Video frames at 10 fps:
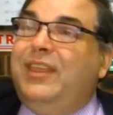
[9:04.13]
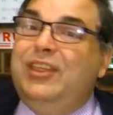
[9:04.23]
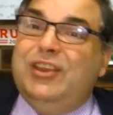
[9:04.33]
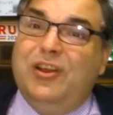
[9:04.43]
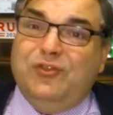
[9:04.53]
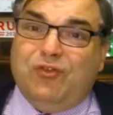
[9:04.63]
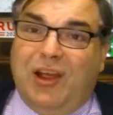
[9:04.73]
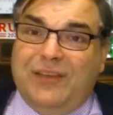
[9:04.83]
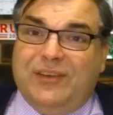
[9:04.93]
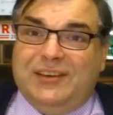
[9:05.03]
You don't
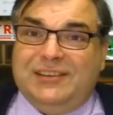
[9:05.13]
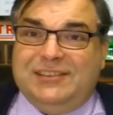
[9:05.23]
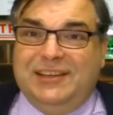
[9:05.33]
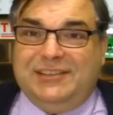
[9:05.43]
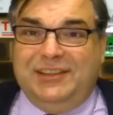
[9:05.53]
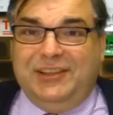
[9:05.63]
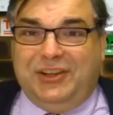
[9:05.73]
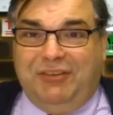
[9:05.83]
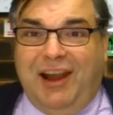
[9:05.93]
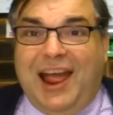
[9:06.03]
drive it, it just sits in the
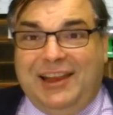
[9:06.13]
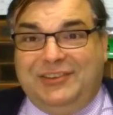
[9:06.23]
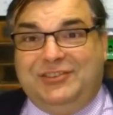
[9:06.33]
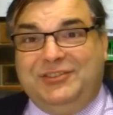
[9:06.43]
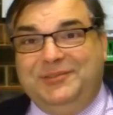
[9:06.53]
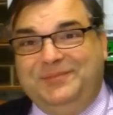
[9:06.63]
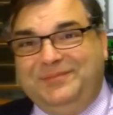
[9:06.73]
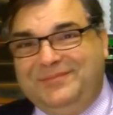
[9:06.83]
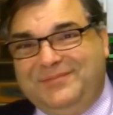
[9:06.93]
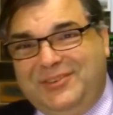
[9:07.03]
garage.
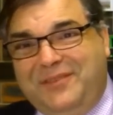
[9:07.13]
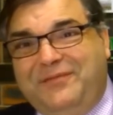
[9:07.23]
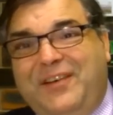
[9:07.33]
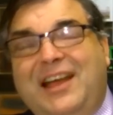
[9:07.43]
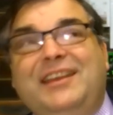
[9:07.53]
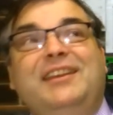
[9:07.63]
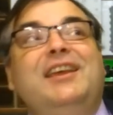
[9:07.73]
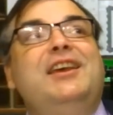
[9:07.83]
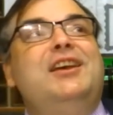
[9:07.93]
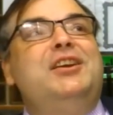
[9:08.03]
It's not fun.
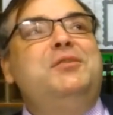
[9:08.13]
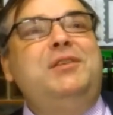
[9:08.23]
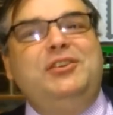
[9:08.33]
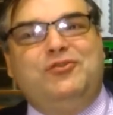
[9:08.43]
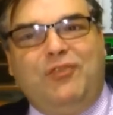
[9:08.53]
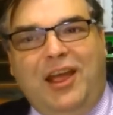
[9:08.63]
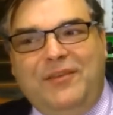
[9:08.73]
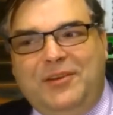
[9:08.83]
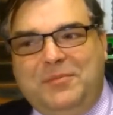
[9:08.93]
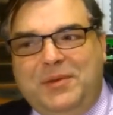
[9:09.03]
You want to
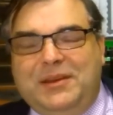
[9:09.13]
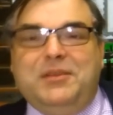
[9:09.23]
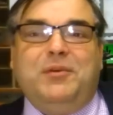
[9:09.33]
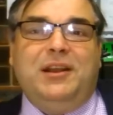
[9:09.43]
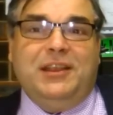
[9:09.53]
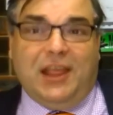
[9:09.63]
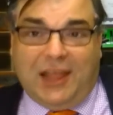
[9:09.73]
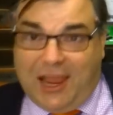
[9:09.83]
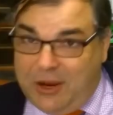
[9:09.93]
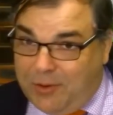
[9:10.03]
drive it a bit. You want to,
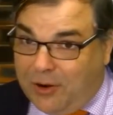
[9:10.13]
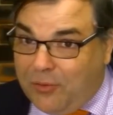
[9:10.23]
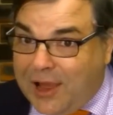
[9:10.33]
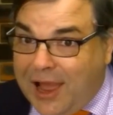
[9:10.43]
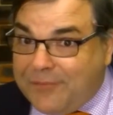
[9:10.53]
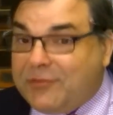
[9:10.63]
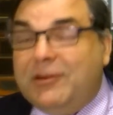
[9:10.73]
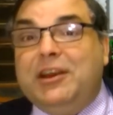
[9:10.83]
okay, you want to look after it.